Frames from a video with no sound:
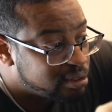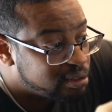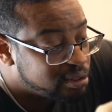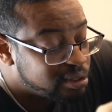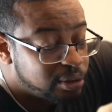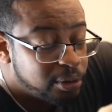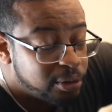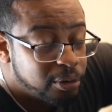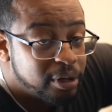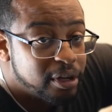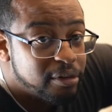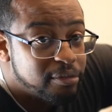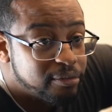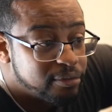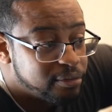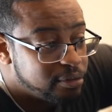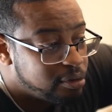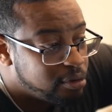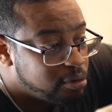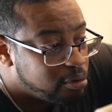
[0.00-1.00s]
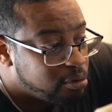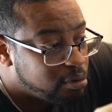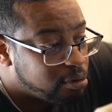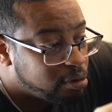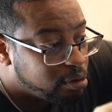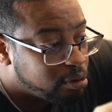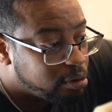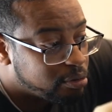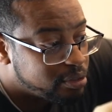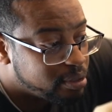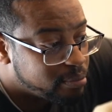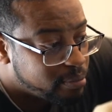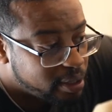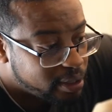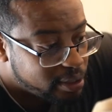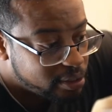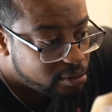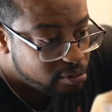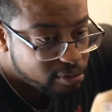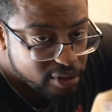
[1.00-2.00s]
So if you are
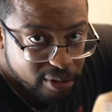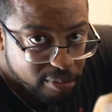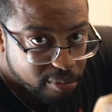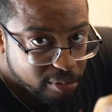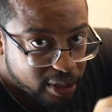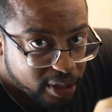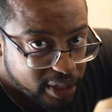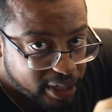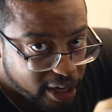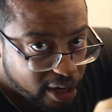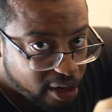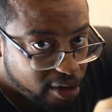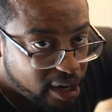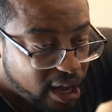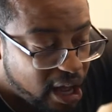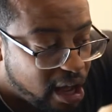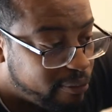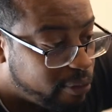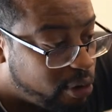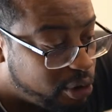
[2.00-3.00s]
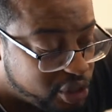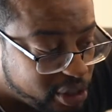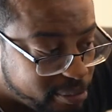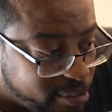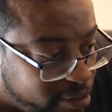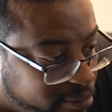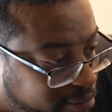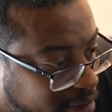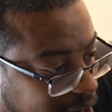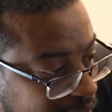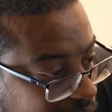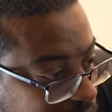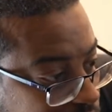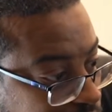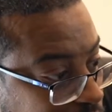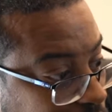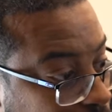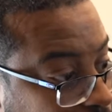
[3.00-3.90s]
somebody who doesn't really care to have RGB fans,